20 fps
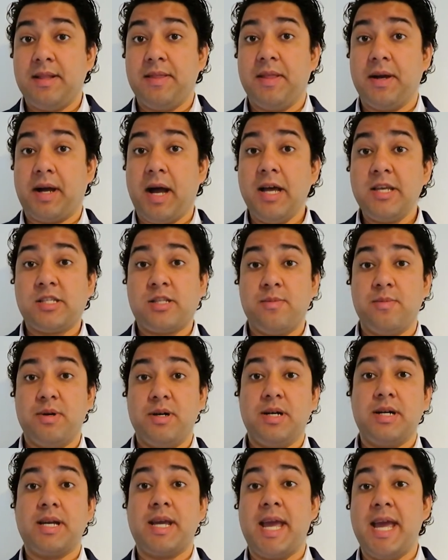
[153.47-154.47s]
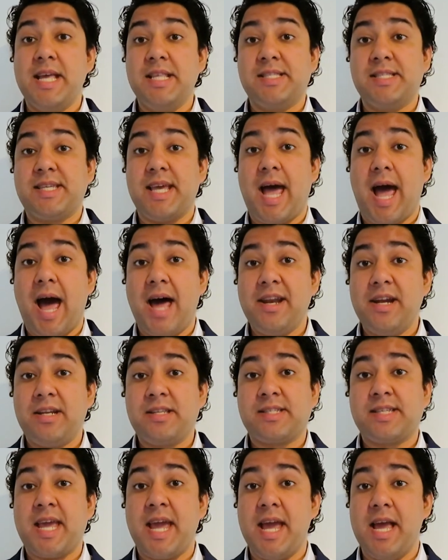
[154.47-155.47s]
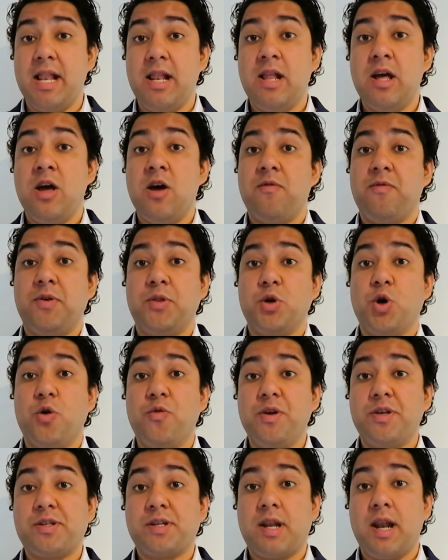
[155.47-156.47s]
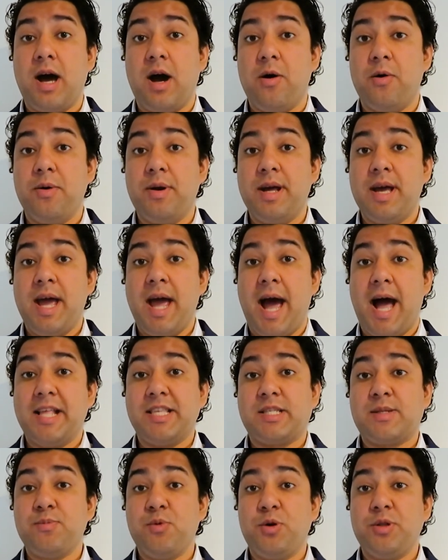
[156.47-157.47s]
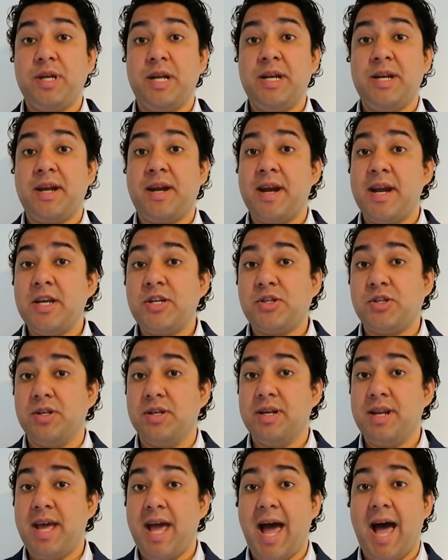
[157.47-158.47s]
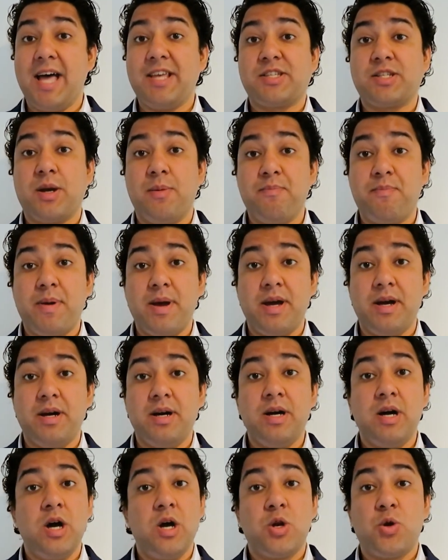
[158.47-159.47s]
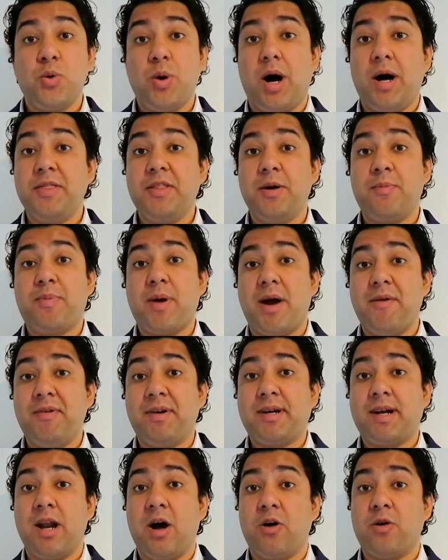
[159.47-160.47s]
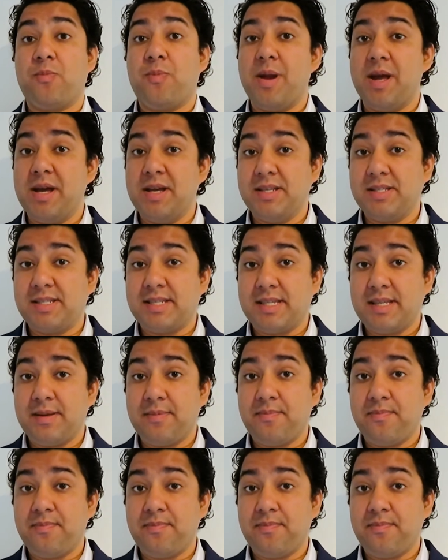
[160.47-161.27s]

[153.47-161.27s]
The customer gains added scale with OVHcloud and smooth integration as compared to other private cloud players.